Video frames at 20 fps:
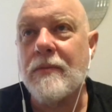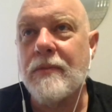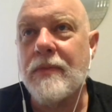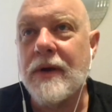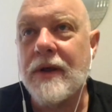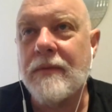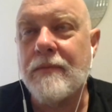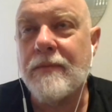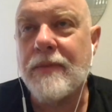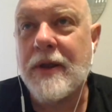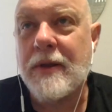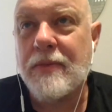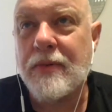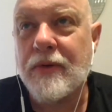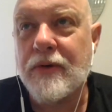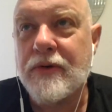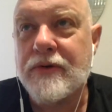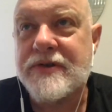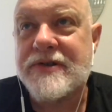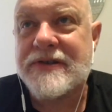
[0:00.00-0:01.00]
but people
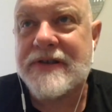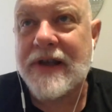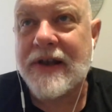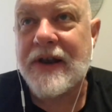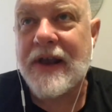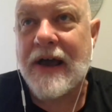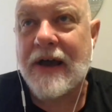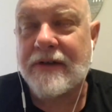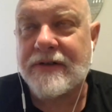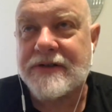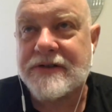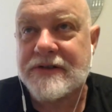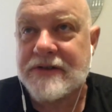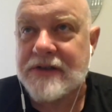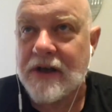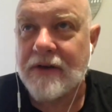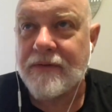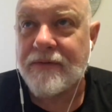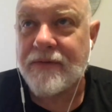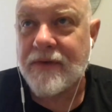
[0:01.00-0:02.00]
who send out
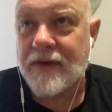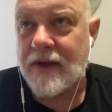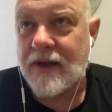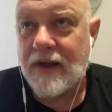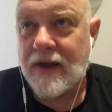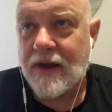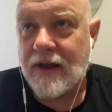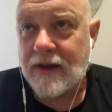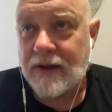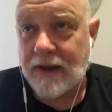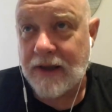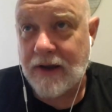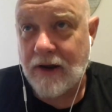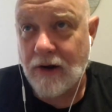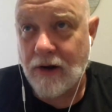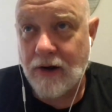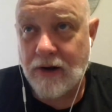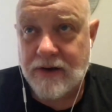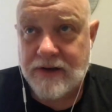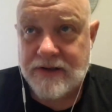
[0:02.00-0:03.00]
stuff like
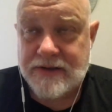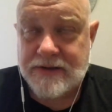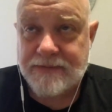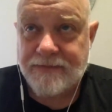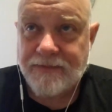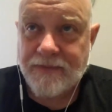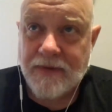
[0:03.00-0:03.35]
ARCs,